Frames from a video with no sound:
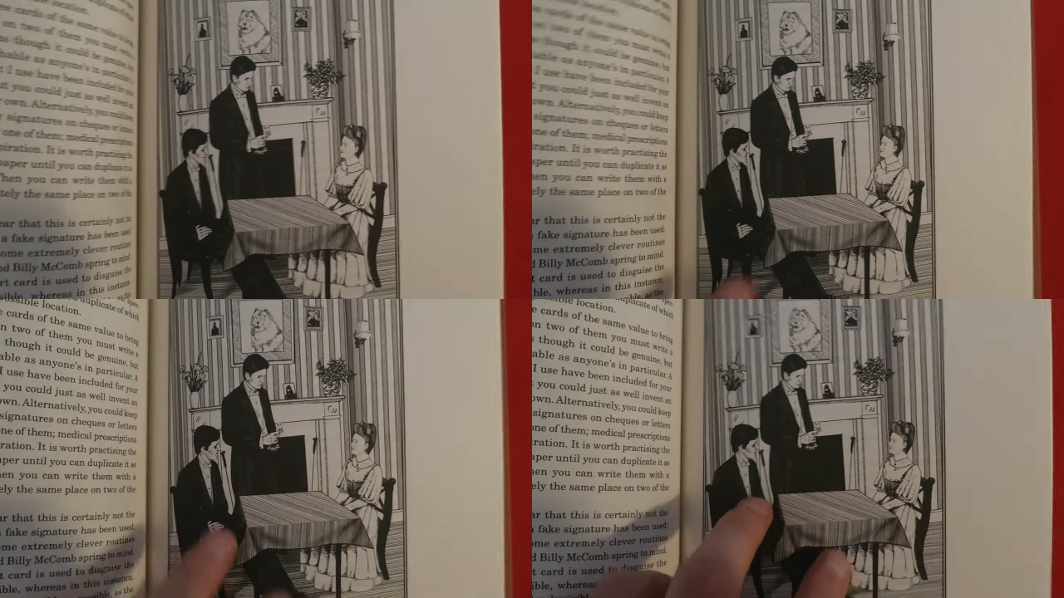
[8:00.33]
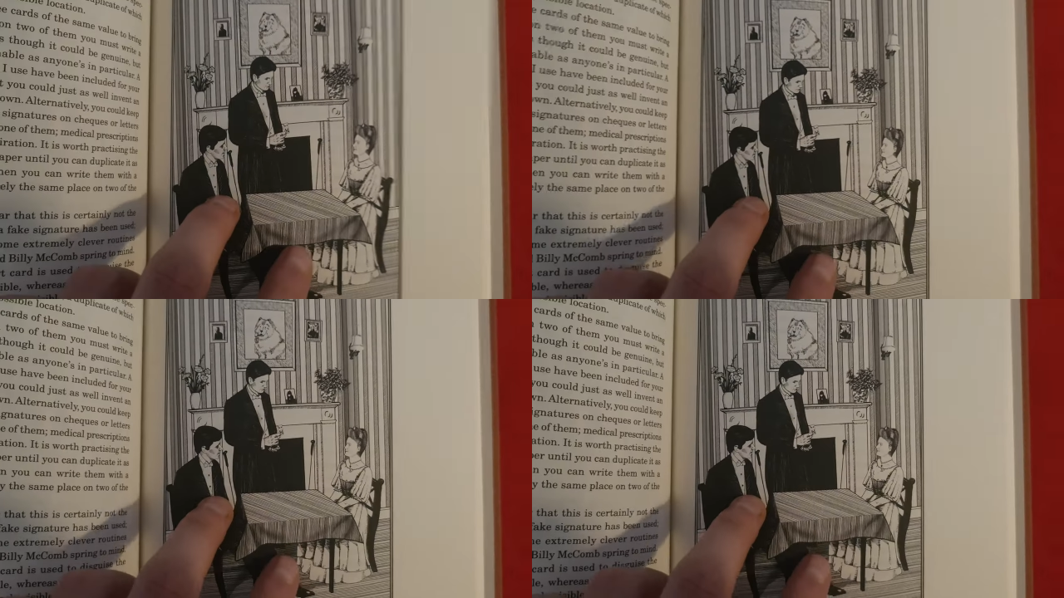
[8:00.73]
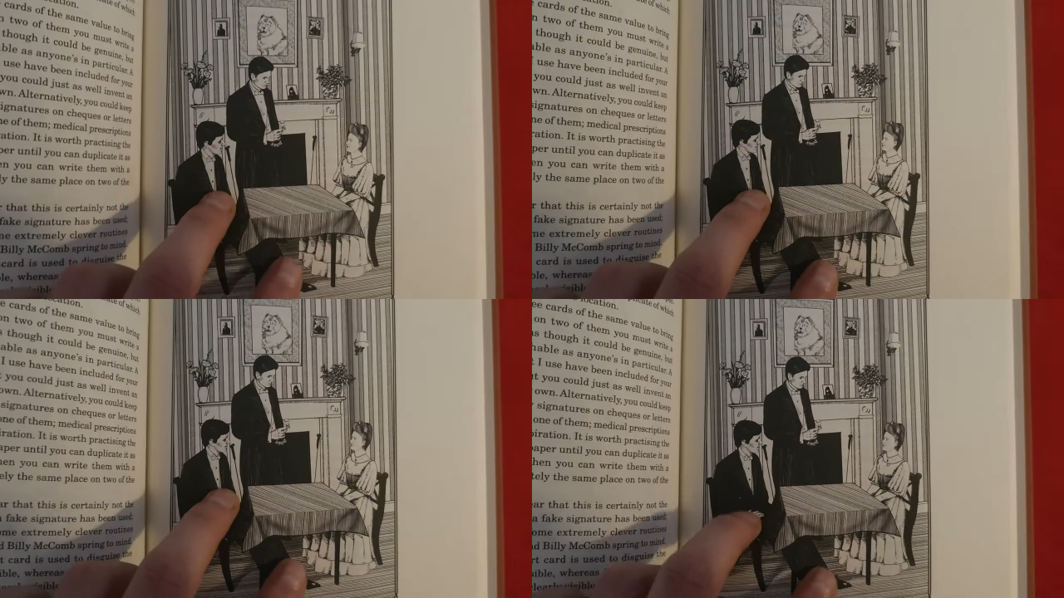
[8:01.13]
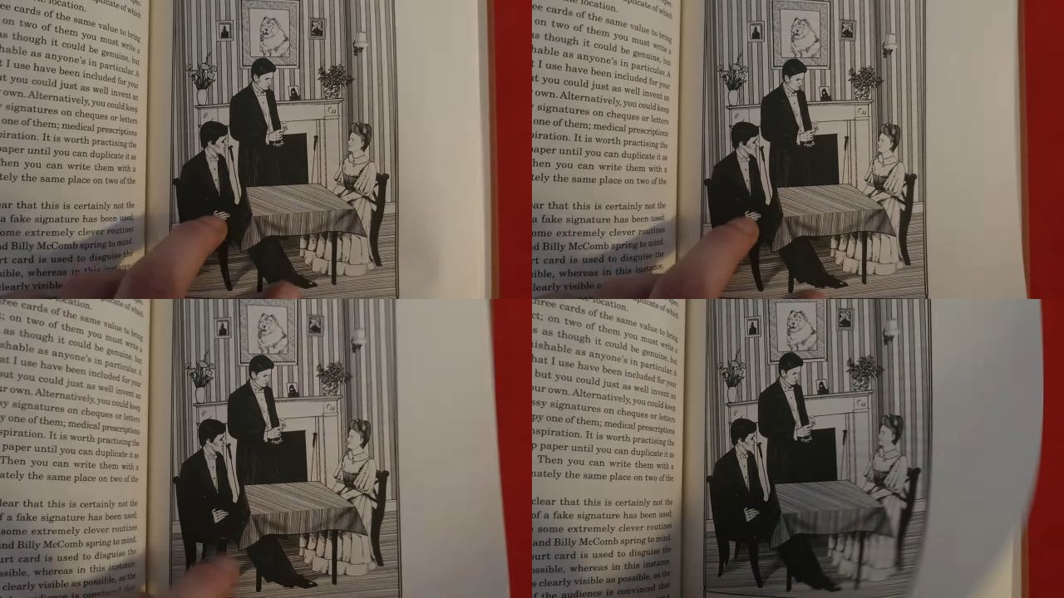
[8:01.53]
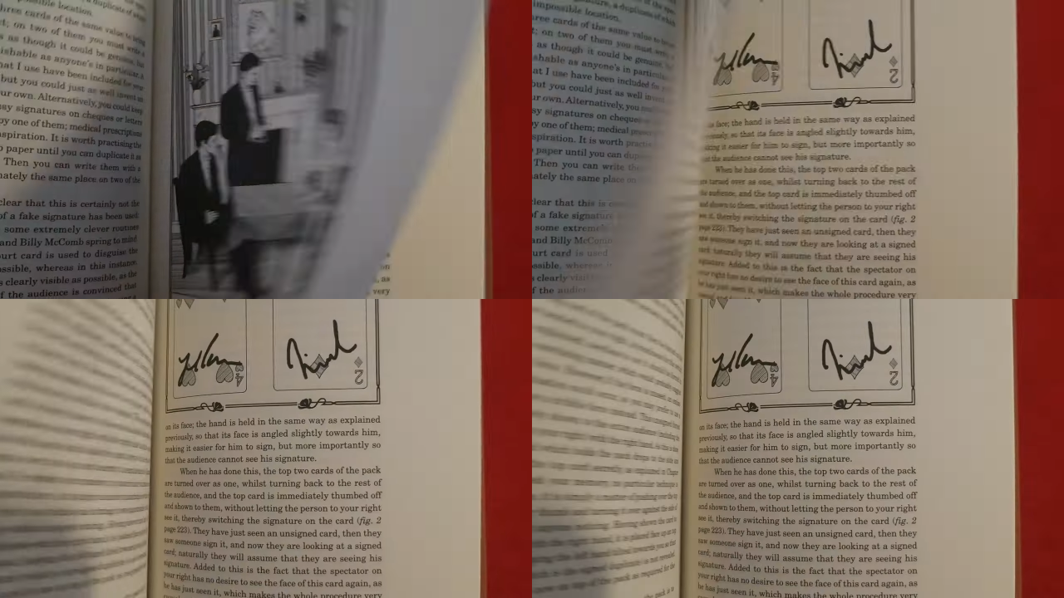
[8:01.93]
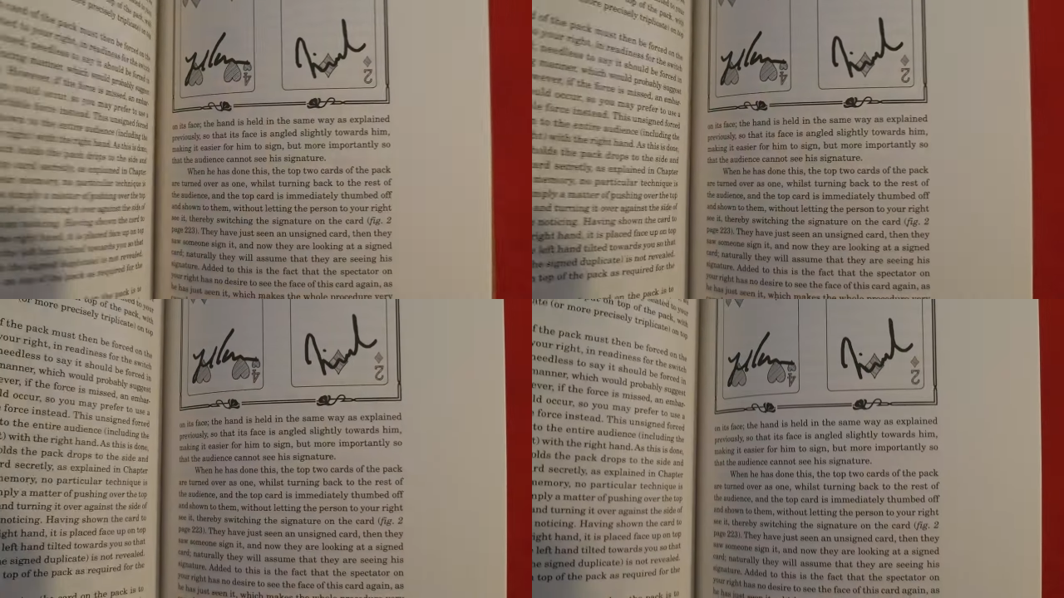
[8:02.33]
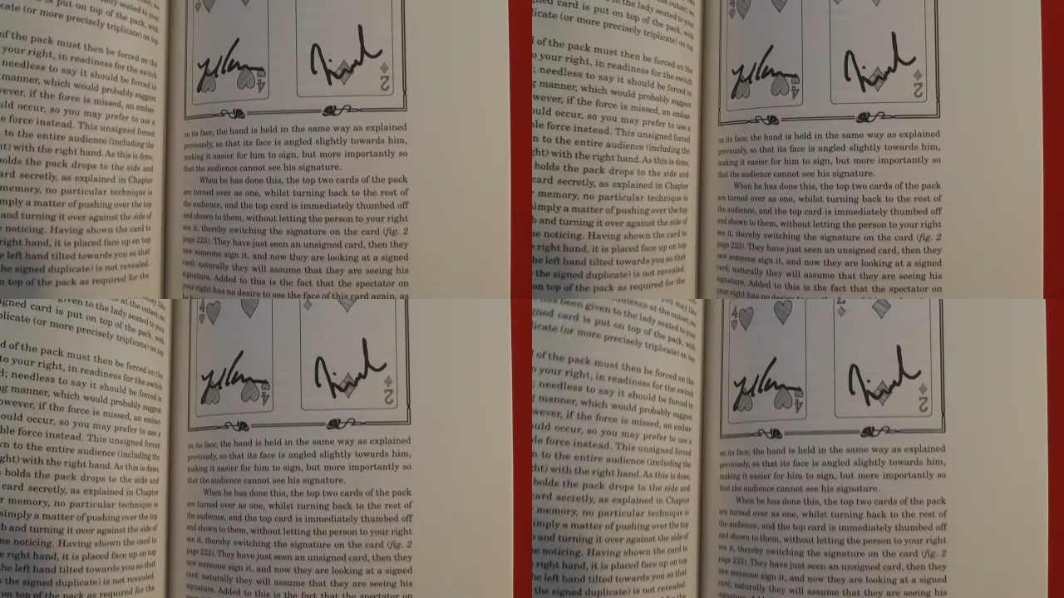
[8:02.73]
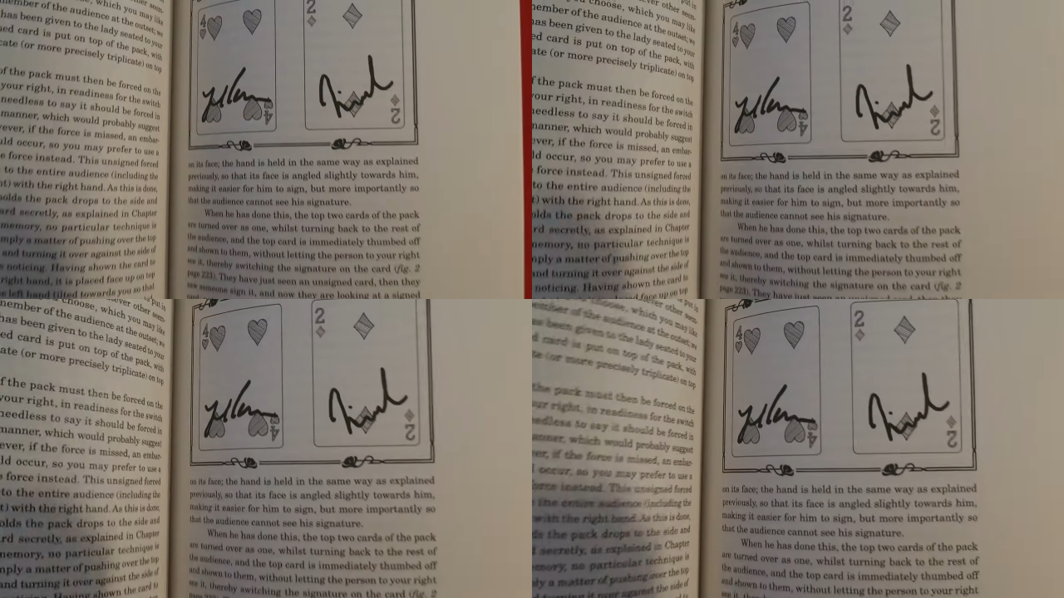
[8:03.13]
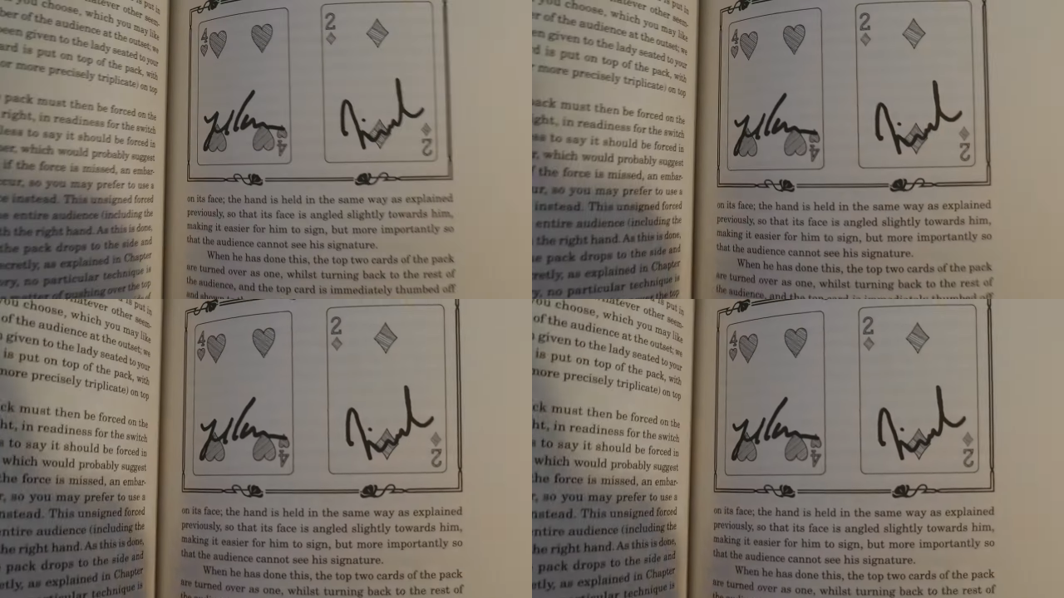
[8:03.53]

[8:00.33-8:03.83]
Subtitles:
No face is visible, so there are no lips to read.